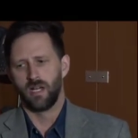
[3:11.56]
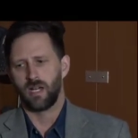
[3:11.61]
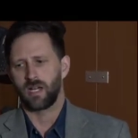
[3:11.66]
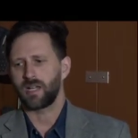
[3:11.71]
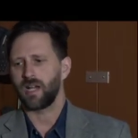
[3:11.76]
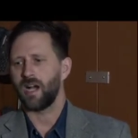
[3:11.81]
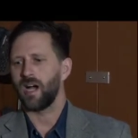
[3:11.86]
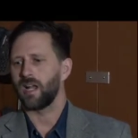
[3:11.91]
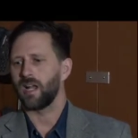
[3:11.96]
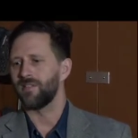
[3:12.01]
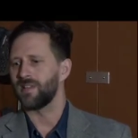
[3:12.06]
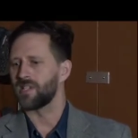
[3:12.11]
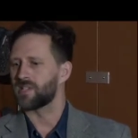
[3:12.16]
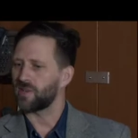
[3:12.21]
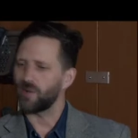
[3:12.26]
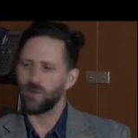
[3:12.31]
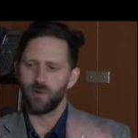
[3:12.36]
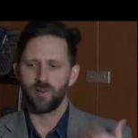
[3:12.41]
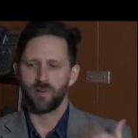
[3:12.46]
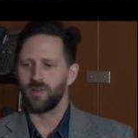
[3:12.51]
kind of
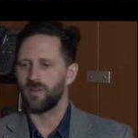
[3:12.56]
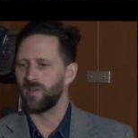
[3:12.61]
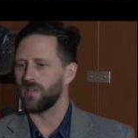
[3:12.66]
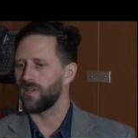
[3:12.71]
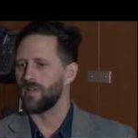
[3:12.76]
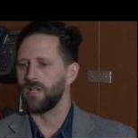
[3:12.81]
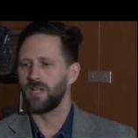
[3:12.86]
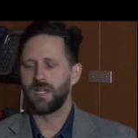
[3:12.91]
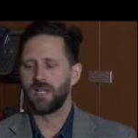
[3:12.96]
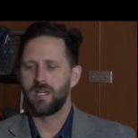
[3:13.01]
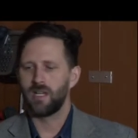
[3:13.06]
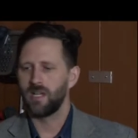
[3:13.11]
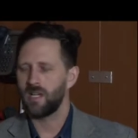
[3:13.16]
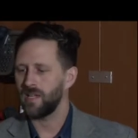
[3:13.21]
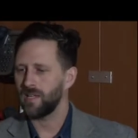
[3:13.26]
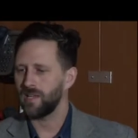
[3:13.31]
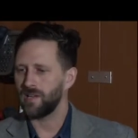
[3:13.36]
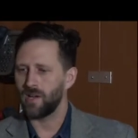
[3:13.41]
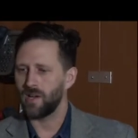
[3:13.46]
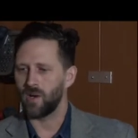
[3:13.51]
internal,
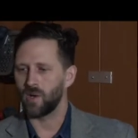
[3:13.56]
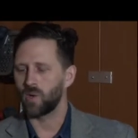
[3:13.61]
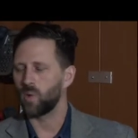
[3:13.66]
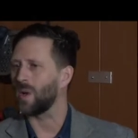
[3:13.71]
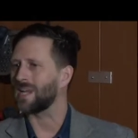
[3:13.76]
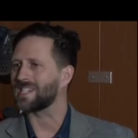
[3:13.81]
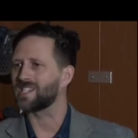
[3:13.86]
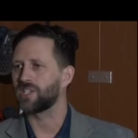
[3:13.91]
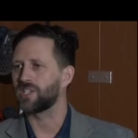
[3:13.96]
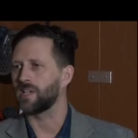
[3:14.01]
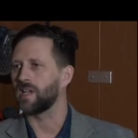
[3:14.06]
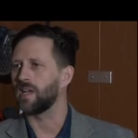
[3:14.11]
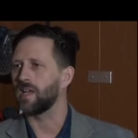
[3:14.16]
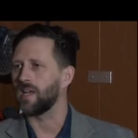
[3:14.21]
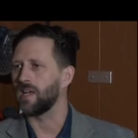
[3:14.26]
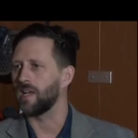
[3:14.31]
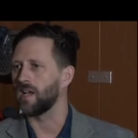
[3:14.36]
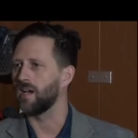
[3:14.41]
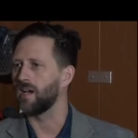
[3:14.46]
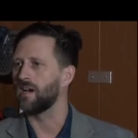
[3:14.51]
questioning